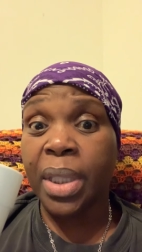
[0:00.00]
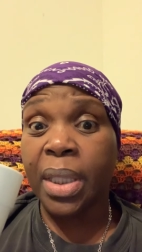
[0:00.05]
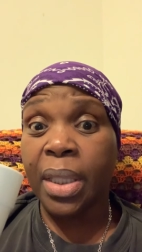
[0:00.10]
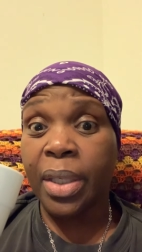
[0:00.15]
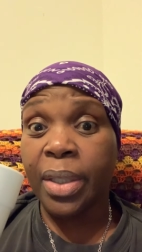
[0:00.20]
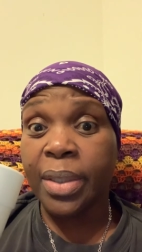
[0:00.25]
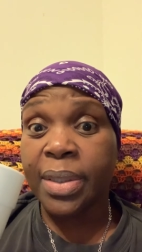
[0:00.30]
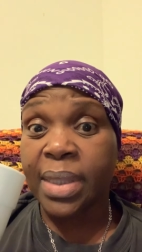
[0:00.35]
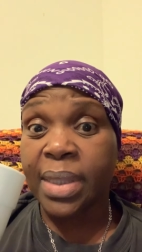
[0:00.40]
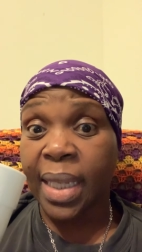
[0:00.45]
to
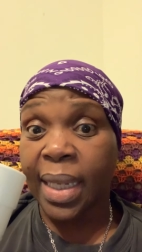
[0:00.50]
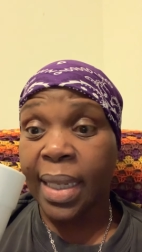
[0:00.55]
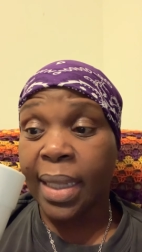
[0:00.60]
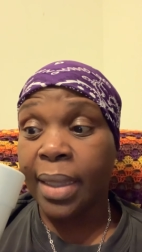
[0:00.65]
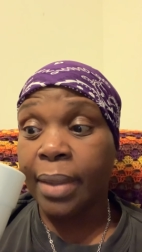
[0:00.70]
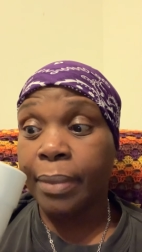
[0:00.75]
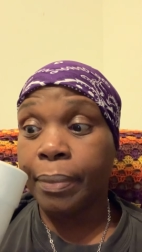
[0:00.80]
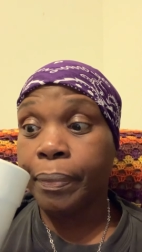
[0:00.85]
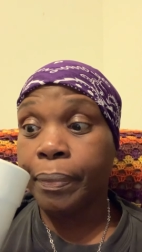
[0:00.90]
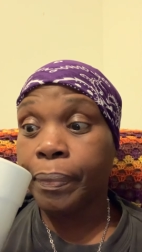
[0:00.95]

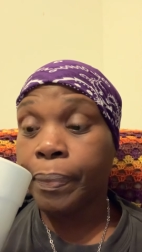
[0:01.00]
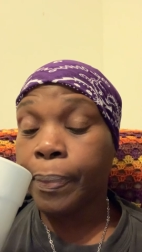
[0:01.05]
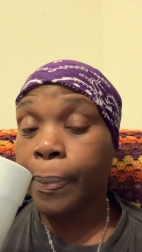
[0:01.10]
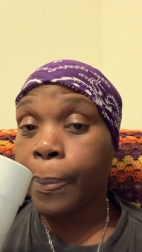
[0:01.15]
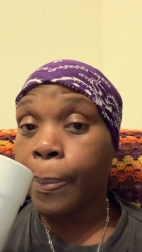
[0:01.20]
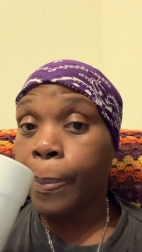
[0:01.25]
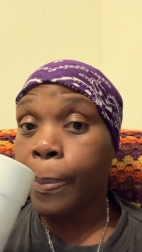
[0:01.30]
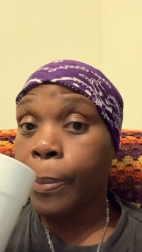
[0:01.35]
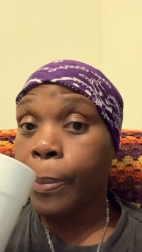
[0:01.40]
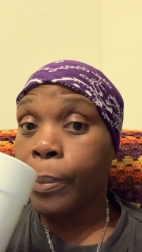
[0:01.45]
understand.
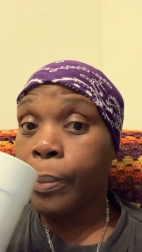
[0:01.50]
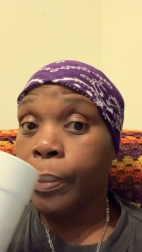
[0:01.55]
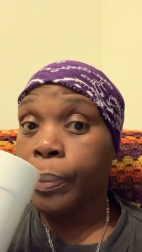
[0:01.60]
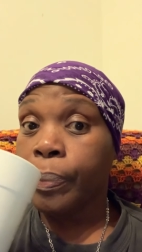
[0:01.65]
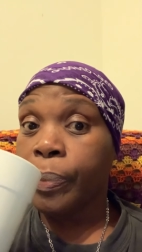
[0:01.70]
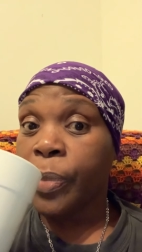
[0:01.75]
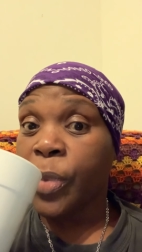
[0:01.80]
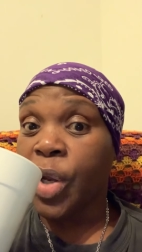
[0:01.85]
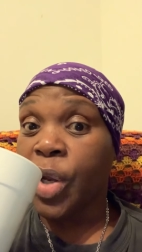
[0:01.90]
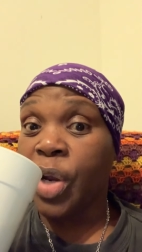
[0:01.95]

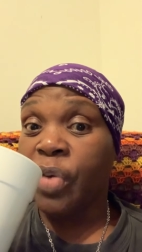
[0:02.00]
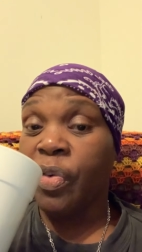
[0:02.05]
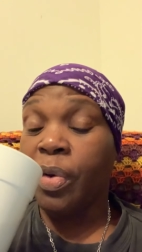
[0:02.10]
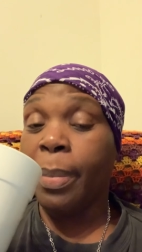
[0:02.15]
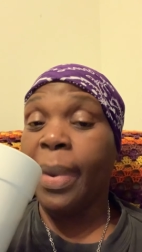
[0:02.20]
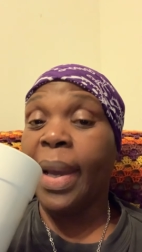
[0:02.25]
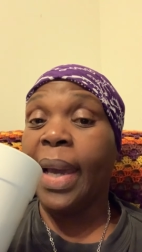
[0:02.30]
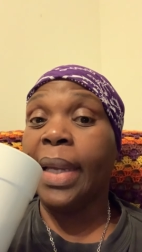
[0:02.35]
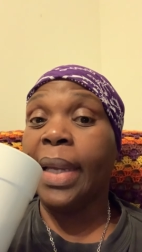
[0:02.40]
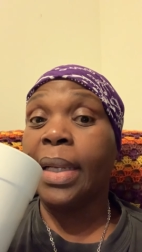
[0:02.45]

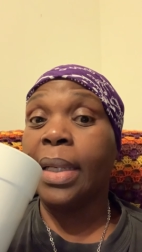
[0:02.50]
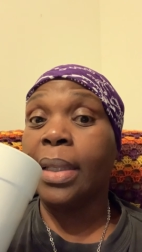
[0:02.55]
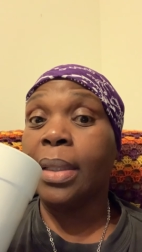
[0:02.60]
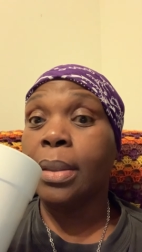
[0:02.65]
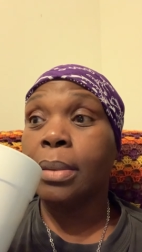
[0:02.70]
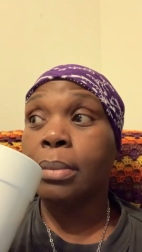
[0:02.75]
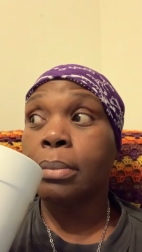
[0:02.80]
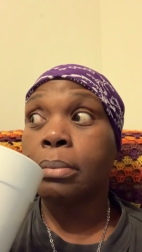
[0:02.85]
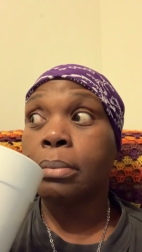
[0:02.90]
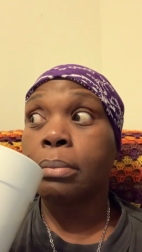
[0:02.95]

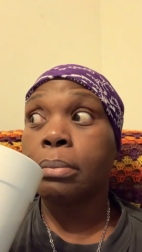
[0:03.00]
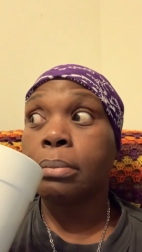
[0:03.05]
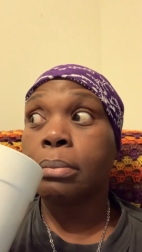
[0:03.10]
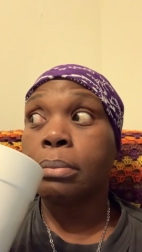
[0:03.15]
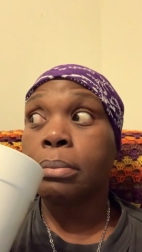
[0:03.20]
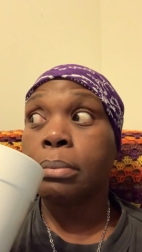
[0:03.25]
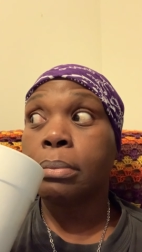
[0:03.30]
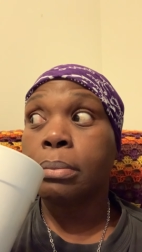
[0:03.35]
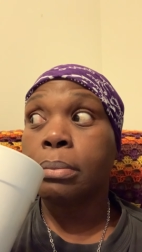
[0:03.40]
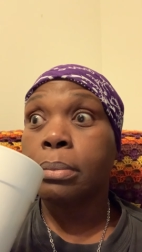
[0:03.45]
Everybody
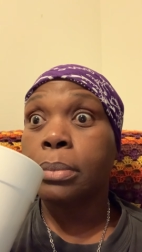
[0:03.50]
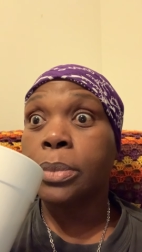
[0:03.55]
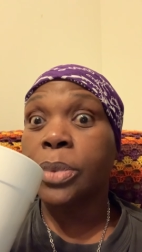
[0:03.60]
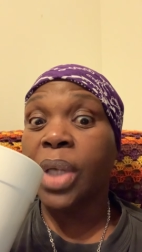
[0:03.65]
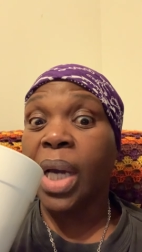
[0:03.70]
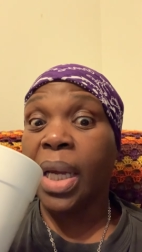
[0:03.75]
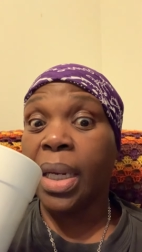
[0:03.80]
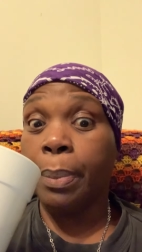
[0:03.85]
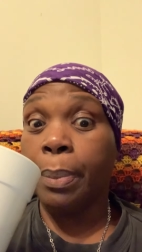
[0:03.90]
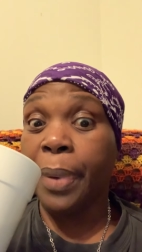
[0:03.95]

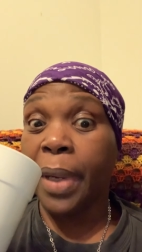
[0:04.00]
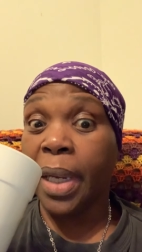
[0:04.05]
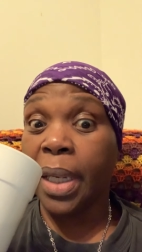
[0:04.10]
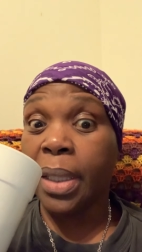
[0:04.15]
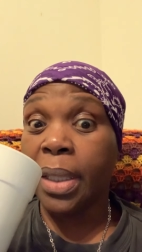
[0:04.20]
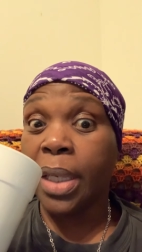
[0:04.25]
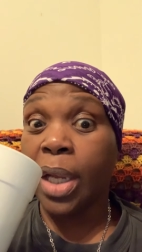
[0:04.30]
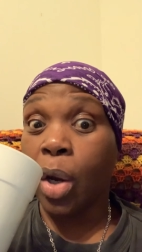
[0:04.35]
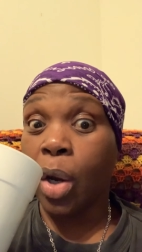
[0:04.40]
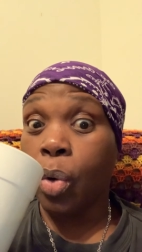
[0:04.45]
got to
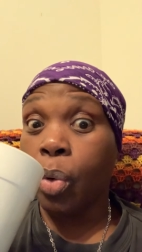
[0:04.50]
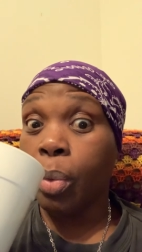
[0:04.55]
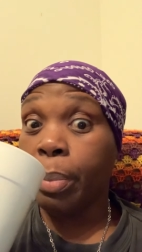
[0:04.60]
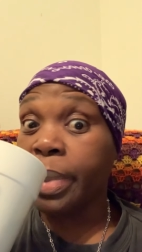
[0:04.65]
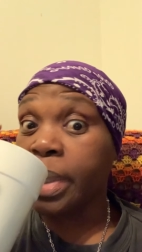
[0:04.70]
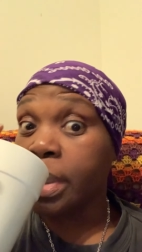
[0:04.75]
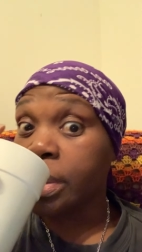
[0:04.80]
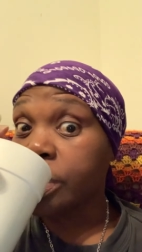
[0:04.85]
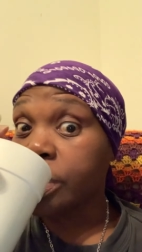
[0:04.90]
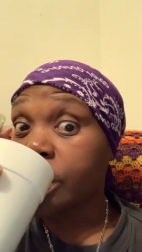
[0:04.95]
pay their own
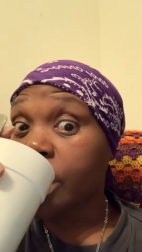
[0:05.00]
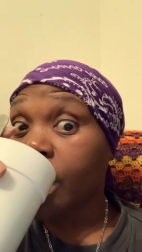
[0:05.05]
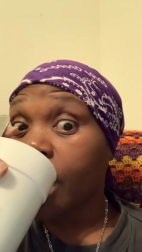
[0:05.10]
bills.